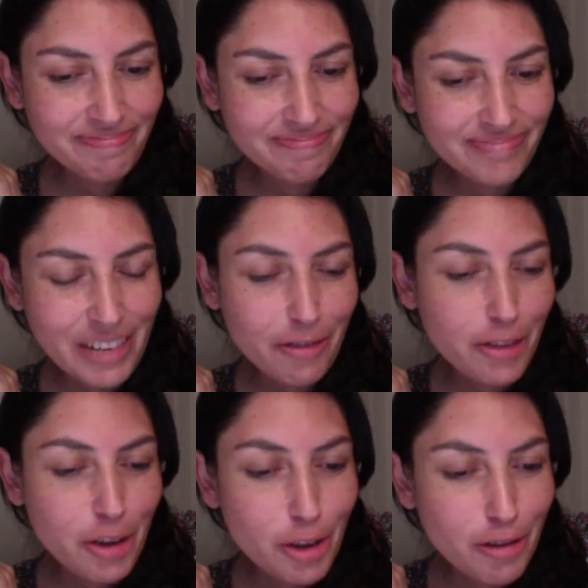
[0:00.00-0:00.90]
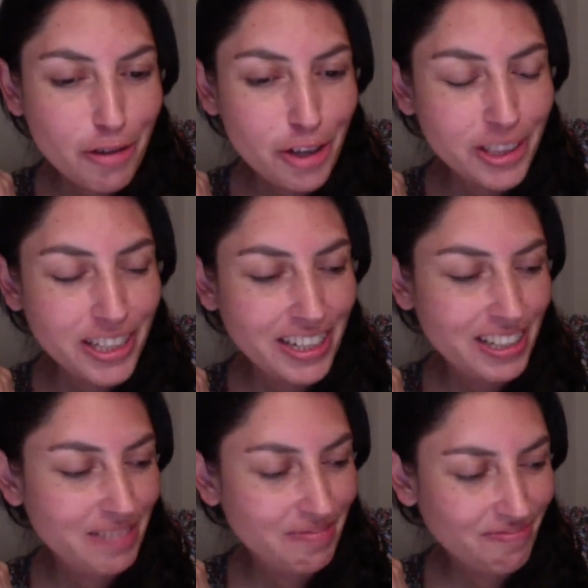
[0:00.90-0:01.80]
if you don't feel
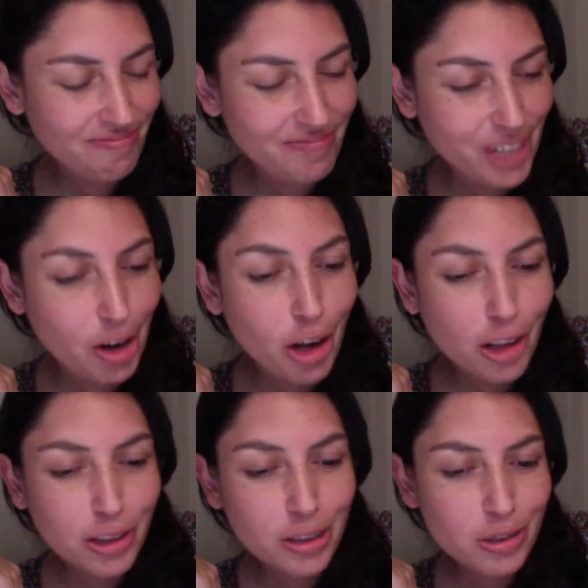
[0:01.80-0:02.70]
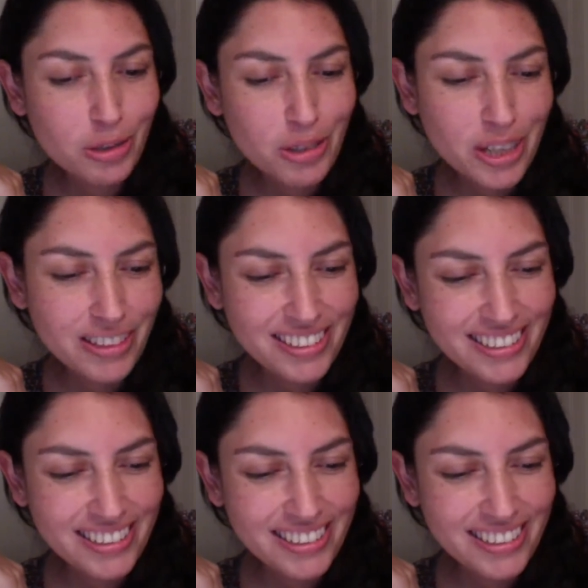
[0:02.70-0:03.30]
the cold, don't do it.